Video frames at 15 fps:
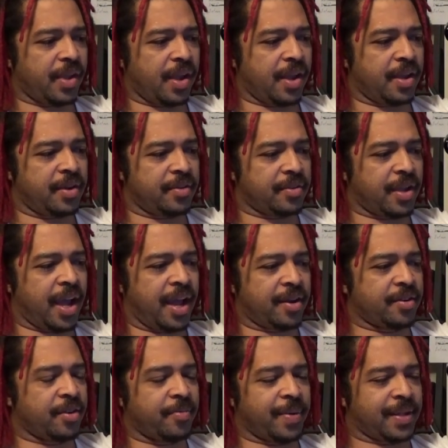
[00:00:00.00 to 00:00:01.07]
I don't
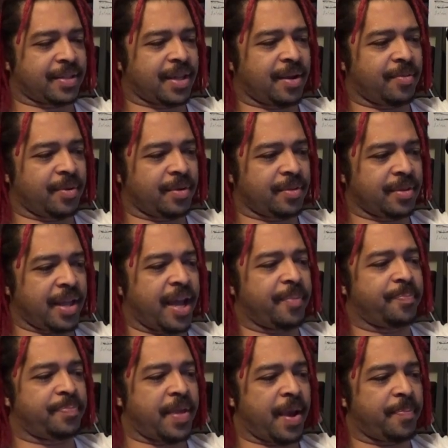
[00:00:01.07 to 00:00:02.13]
know about that one.
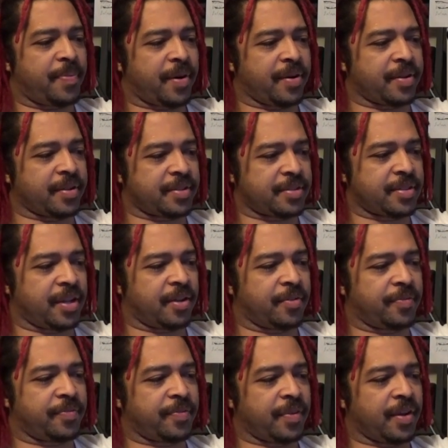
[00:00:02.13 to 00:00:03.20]
That part
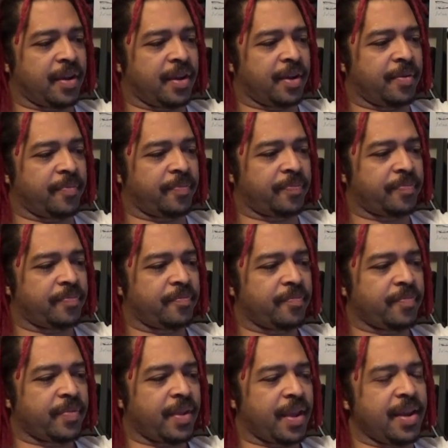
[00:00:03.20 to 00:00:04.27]
itself.
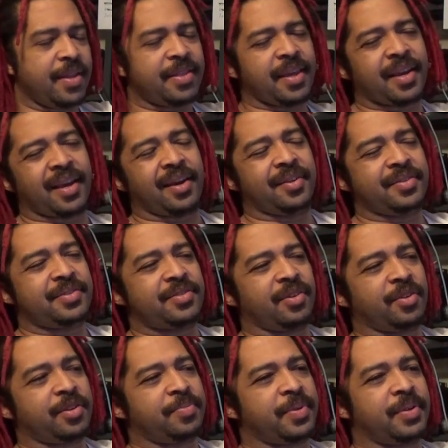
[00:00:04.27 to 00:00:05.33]
Anything else
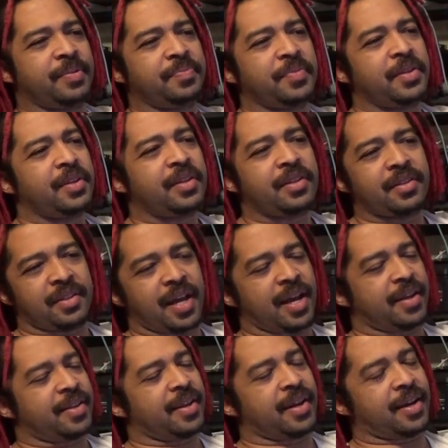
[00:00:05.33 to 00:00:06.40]
notable?
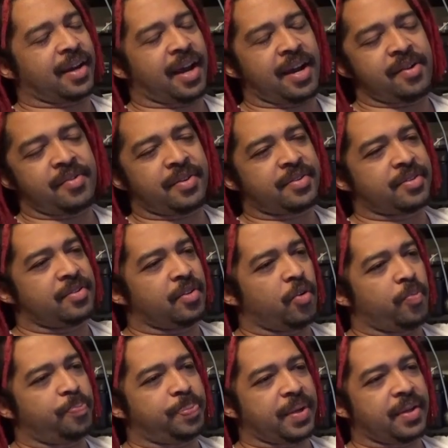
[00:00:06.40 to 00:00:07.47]
Not, yeah, Iris,
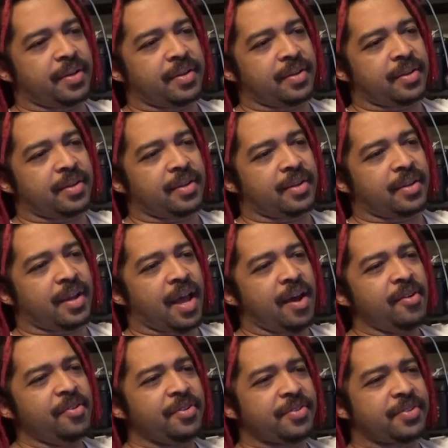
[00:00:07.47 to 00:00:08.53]
nope.
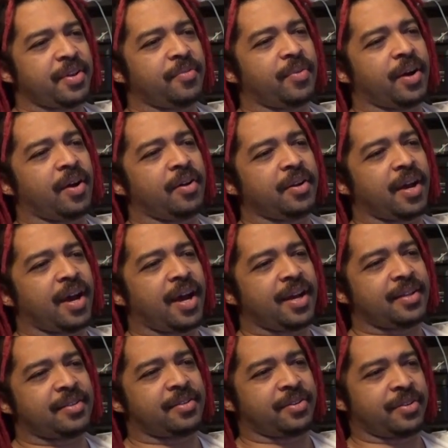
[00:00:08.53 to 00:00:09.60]
I don't understand why all the
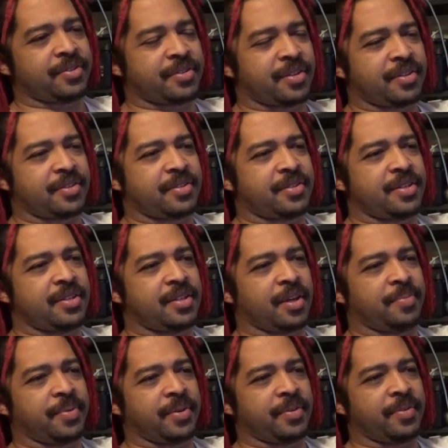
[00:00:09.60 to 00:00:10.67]
hot girls on
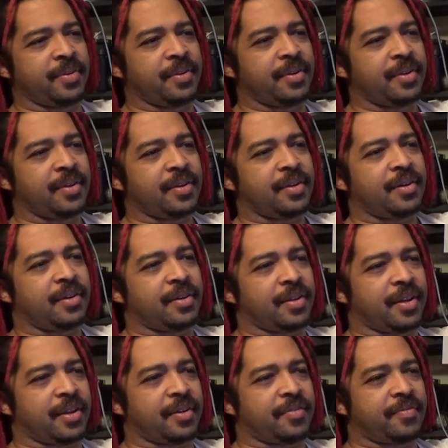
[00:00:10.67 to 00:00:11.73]
CW are
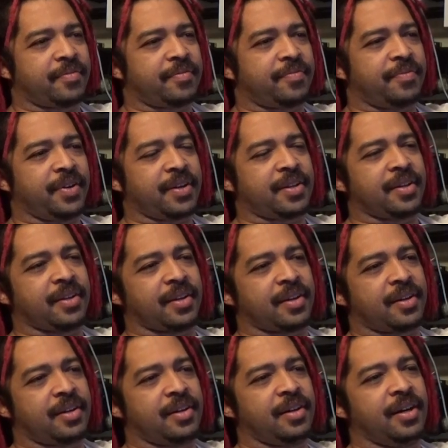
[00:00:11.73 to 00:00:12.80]
like fucking
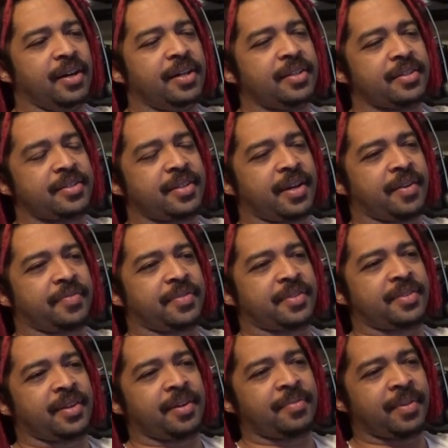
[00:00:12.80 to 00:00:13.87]
cunts half the
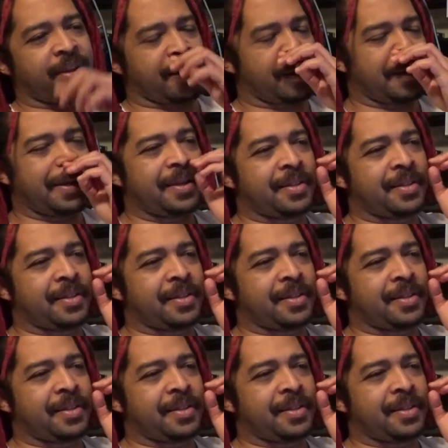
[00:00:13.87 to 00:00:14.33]
time. Like,